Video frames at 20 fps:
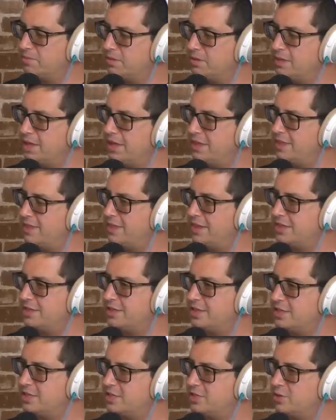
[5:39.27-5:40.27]

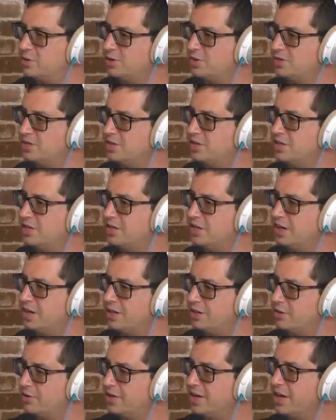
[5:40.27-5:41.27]
that stores
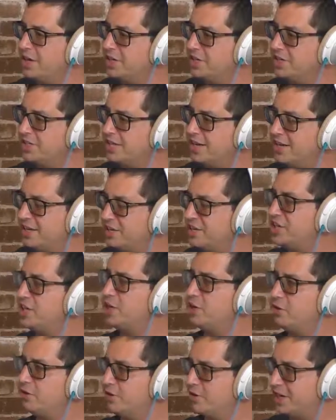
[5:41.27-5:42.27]
location data,
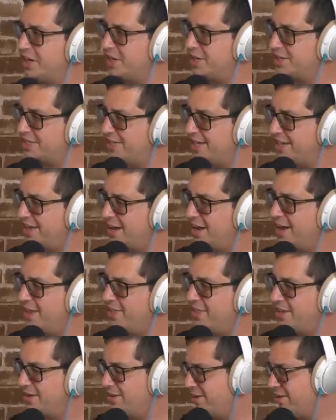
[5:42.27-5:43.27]
geolocation data on
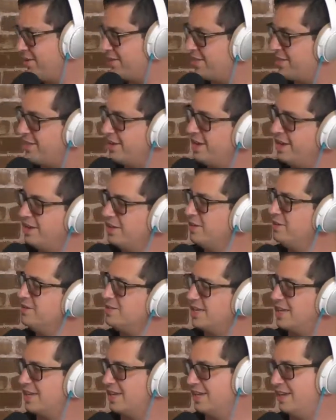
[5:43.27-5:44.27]
the Earth
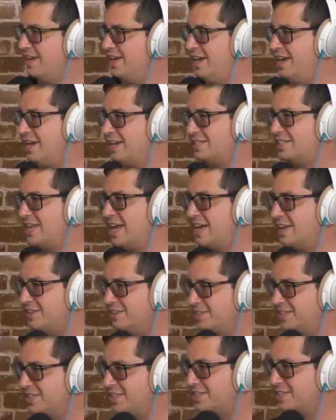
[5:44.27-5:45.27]
using a
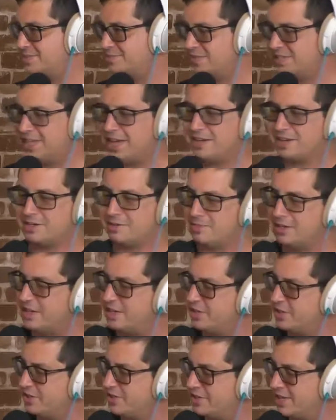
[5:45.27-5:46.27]
hexagonal system. So that could be
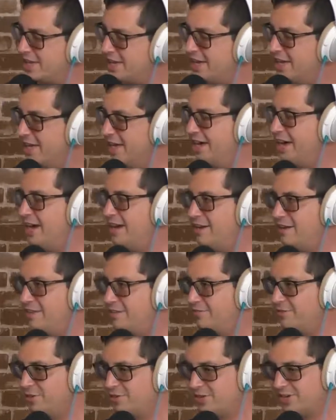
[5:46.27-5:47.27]
interesting in the
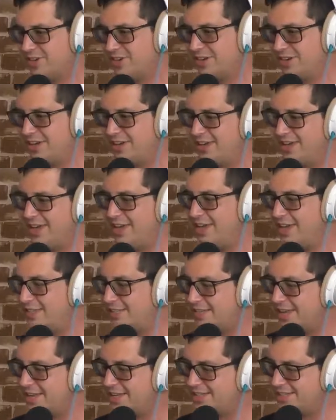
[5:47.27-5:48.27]
future. Hint,
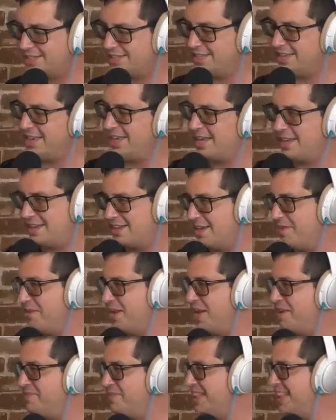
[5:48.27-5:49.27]
hint, coming
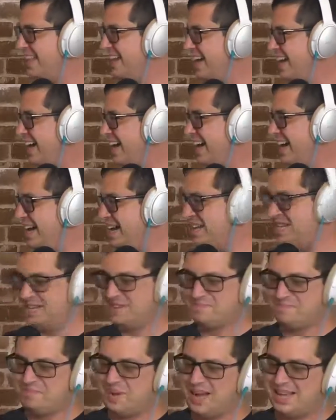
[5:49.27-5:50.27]
up.
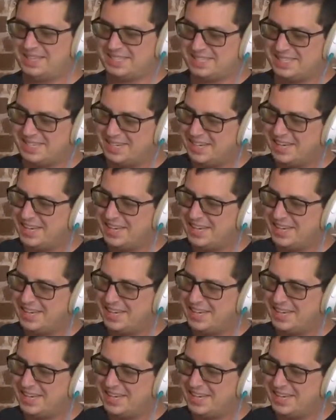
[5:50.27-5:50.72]
But